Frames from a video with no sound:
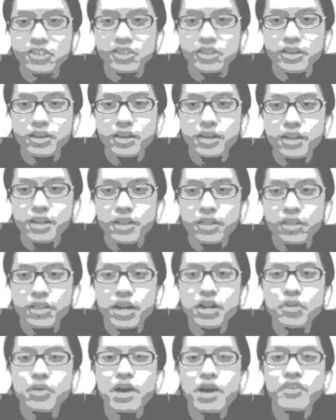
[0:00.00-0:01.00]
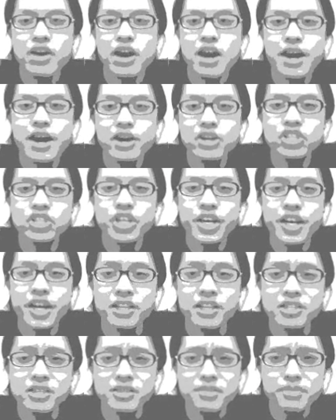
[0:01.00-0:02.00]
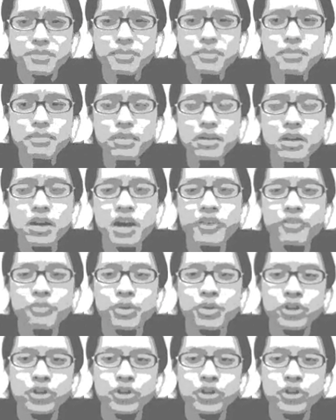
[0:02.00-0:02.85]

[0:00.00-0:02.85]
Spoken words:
letters, then you have a higher chance